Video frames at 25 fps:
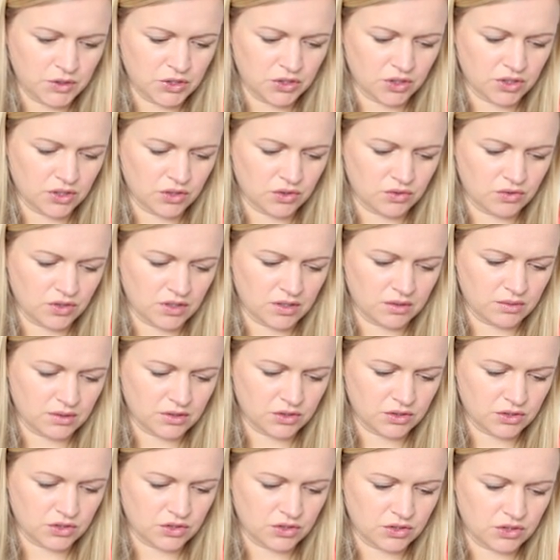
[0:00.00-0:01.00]
we join a crew?
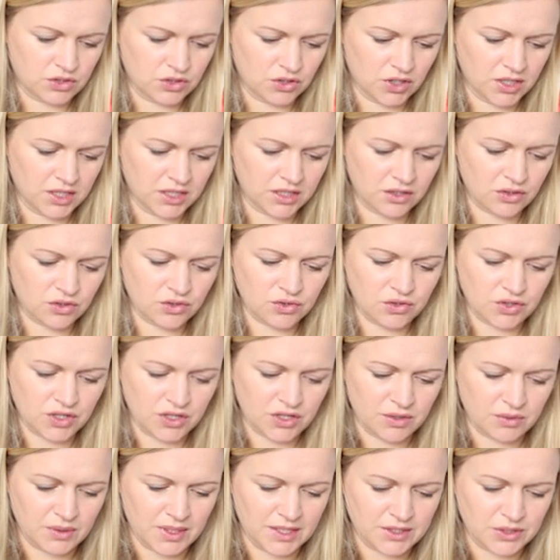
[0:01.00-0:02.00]
Joining a
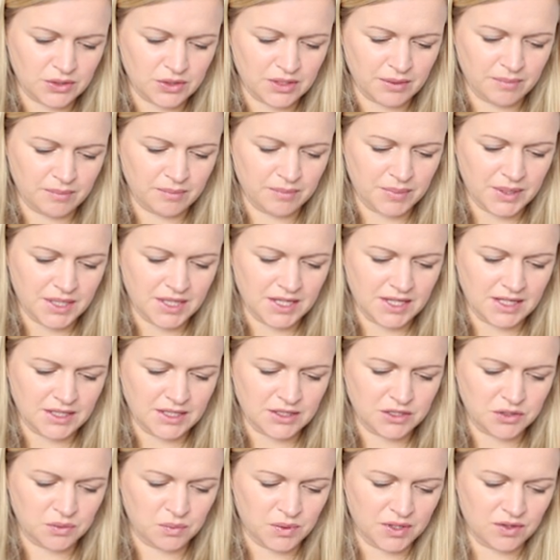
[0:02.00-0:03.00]
crew lets you
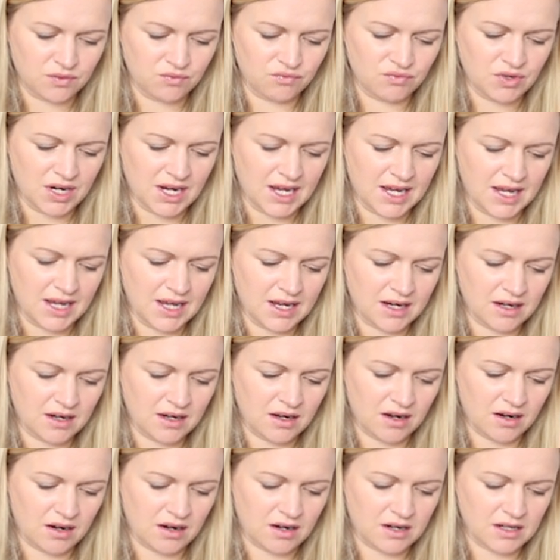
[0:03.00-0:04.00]
compete to win rare
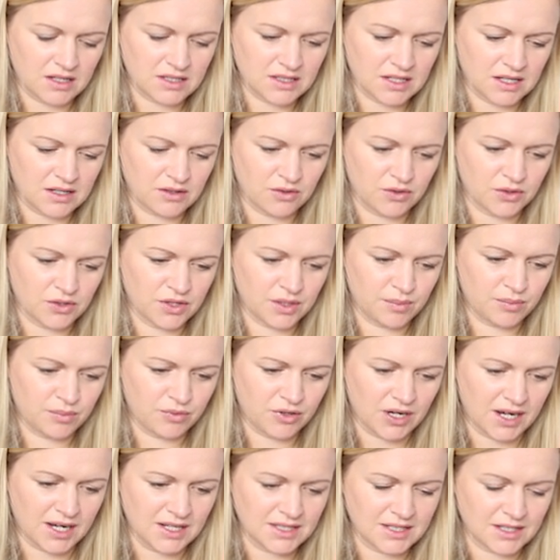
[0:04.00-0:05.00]
cars and other
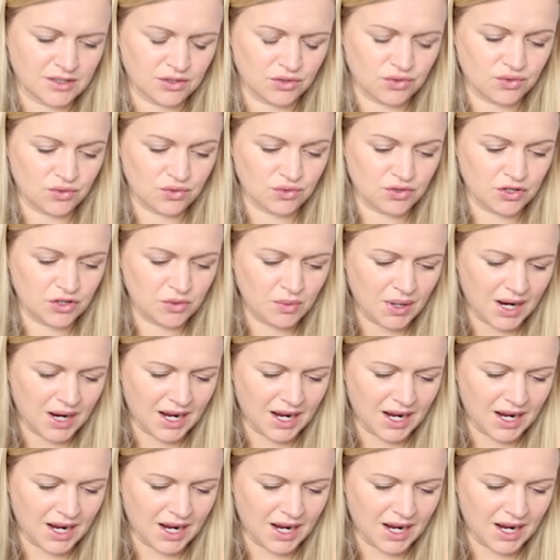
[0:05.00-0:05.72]
prizes. Crew